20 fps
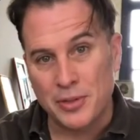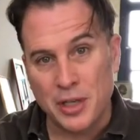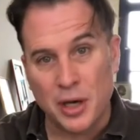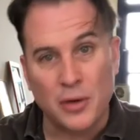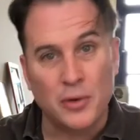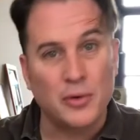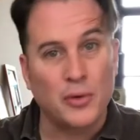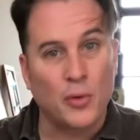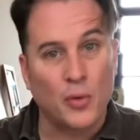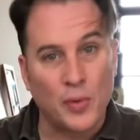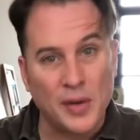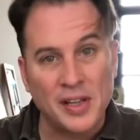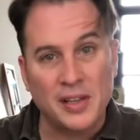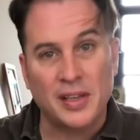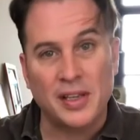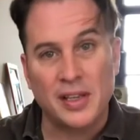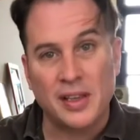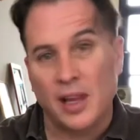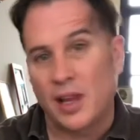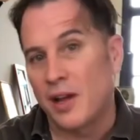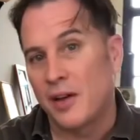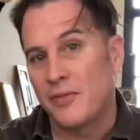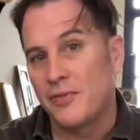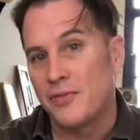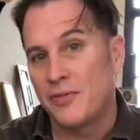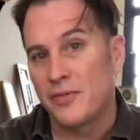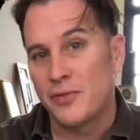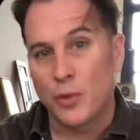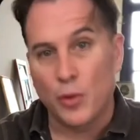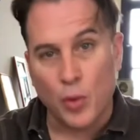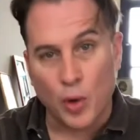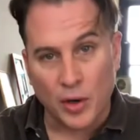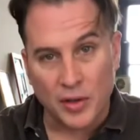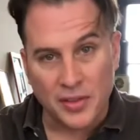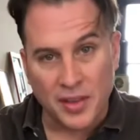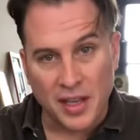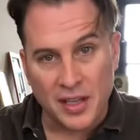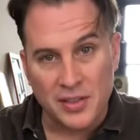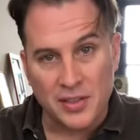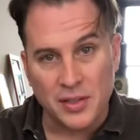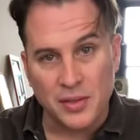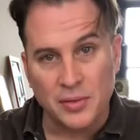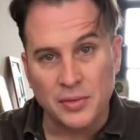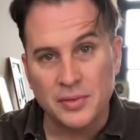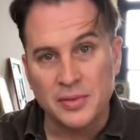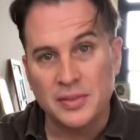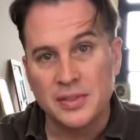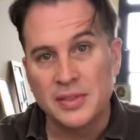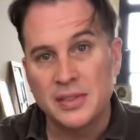don't really love the work they do,